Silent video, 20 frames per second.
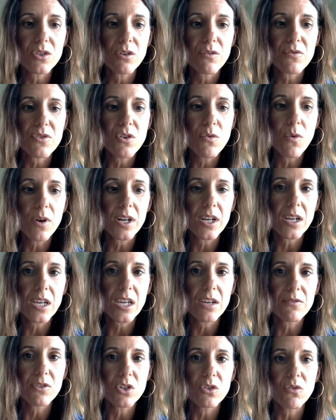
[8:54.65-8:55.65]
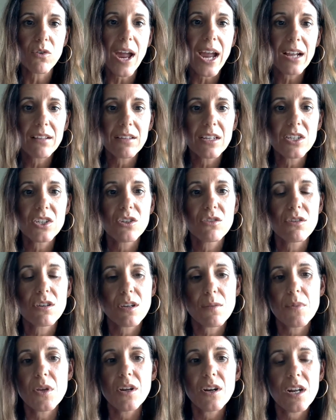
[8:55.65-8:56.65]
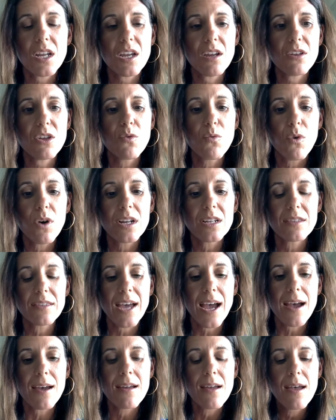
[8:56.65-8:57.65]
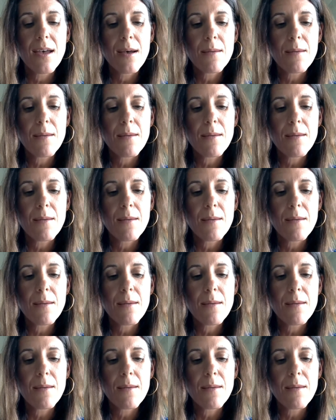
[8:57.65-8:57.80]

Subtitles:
So if you want to give directly to the community and you want that